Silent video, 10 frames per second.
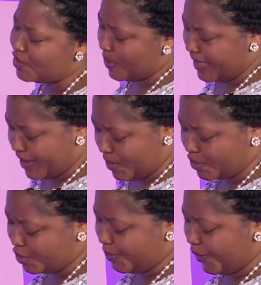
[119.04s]
So let
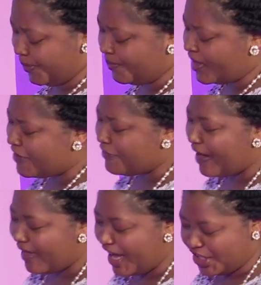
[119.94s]
us pray.
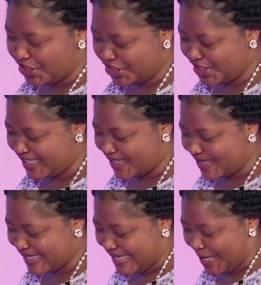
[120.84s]
Father, in
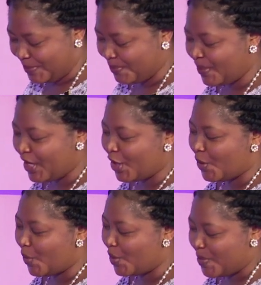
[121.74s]
Jesus' name,
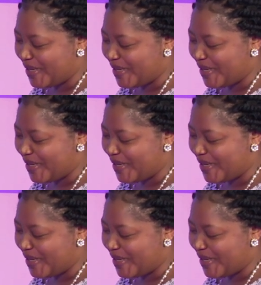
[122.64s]
Lord,